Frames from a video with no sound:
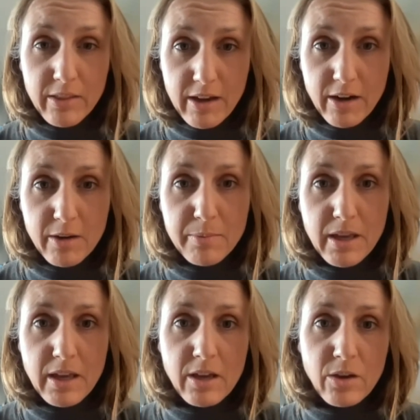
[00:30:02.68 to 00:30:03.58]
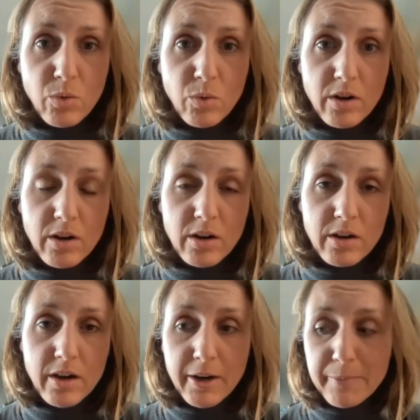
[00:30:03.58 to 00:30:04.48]
and therapy,
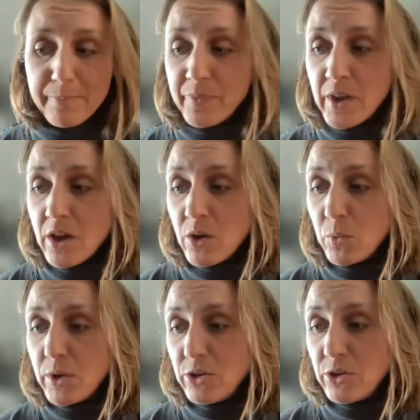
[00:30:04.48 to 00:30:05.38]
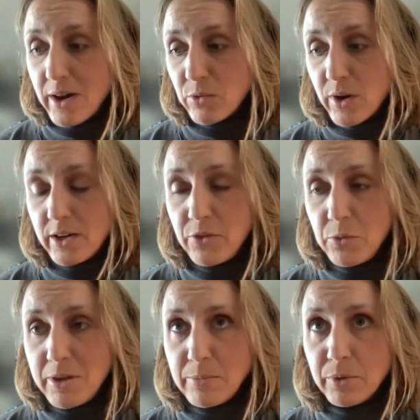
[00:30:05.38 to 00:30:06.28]
or we do have quite a
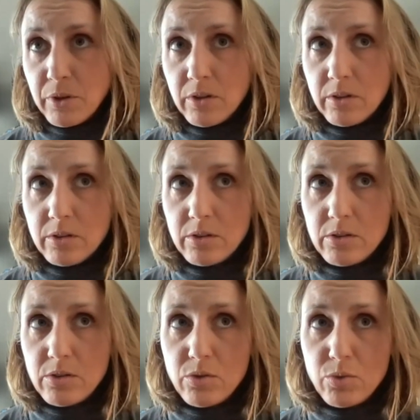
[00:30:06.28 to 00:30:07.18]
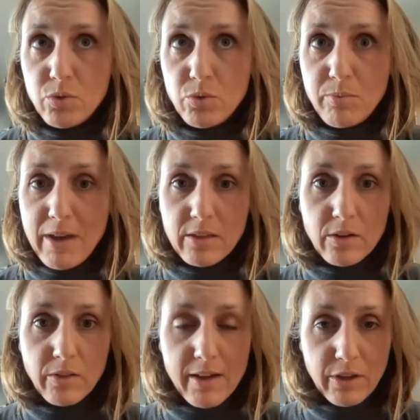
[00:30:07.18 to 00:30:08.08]
few people who make
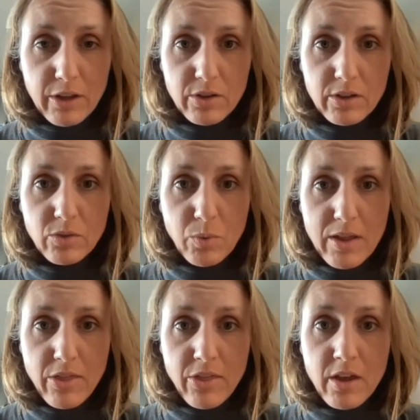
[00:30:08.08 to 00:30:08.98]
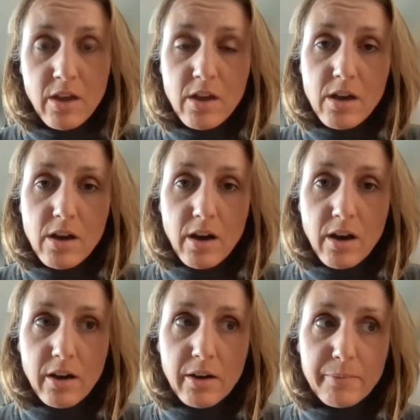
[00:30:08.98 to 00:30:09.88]
their livelihoods with
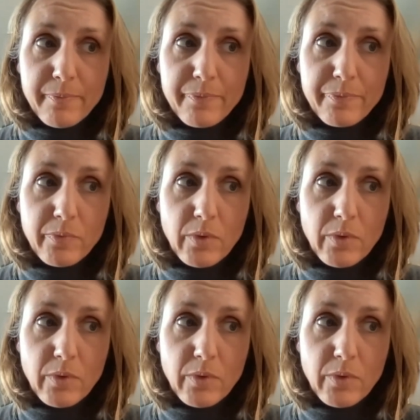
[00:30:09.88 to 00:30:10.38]
like